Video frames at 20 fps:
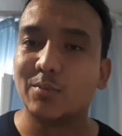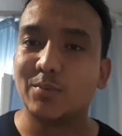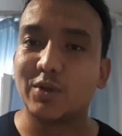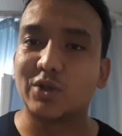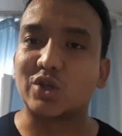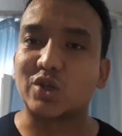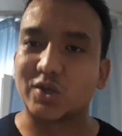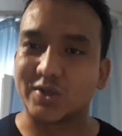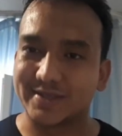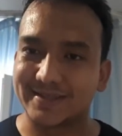
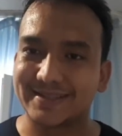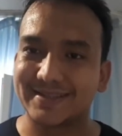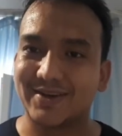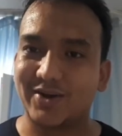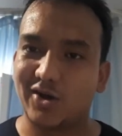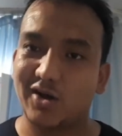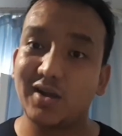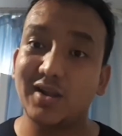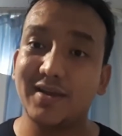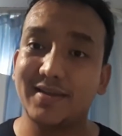because
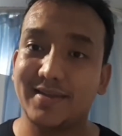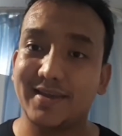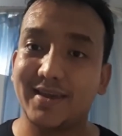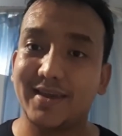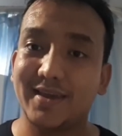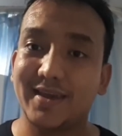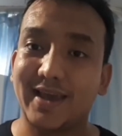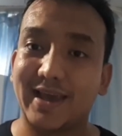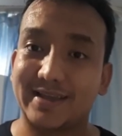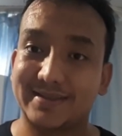
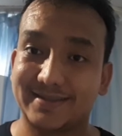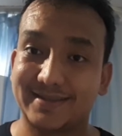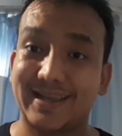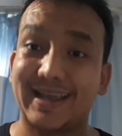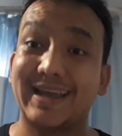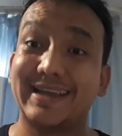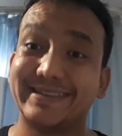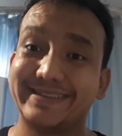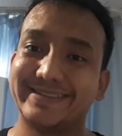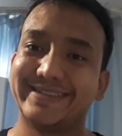holiday has
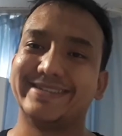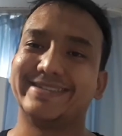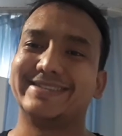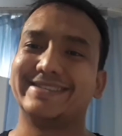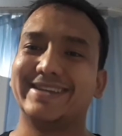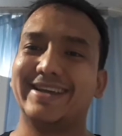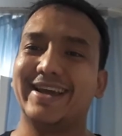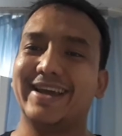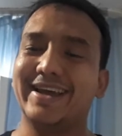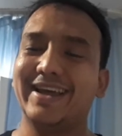ended,
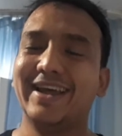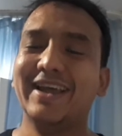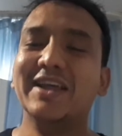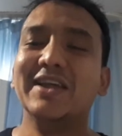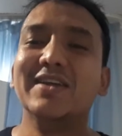yeah?